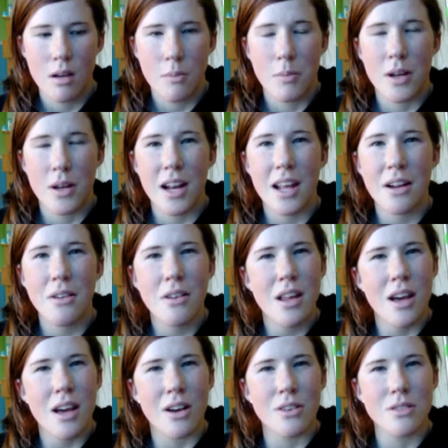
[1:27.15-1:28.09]
But I don't
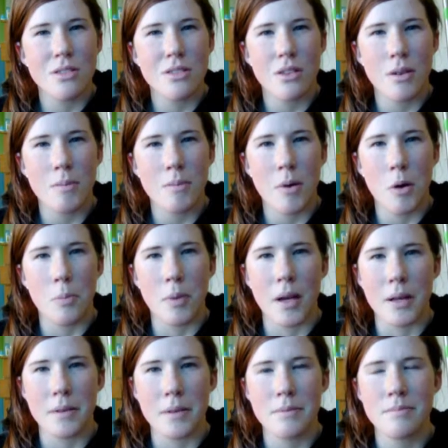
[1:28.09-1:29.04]
know, so I'm
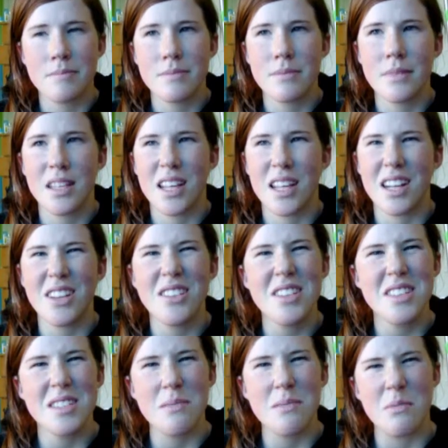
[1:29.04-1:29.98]
hoping. I know
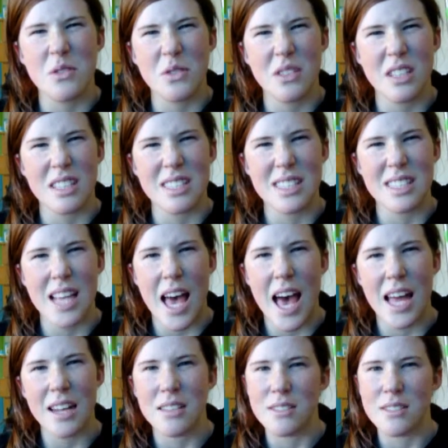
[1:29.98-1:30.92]
this seems really
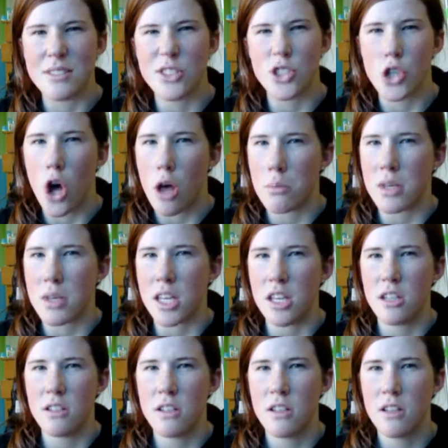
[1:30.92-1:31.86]
sad and
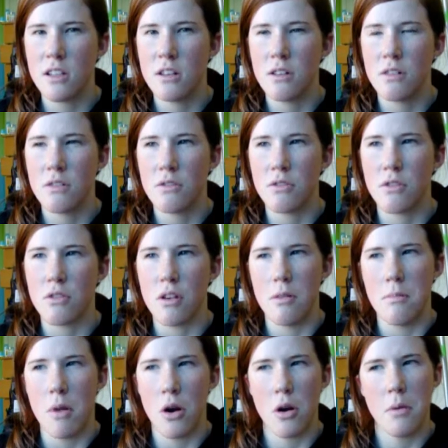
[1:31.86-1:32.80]
sobby for
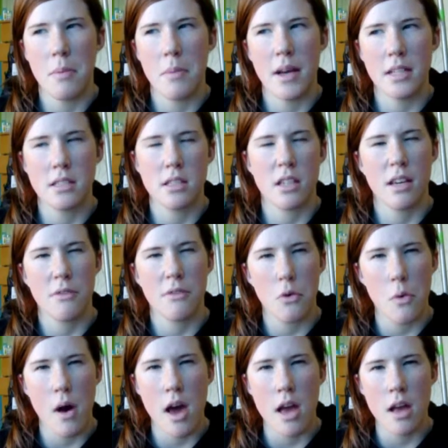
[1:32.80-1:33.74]
a Mara Pets
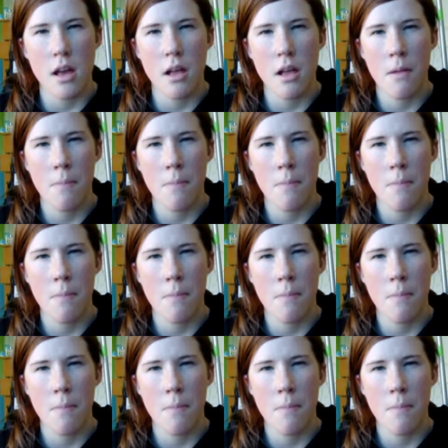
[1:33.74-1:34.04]
giveaway.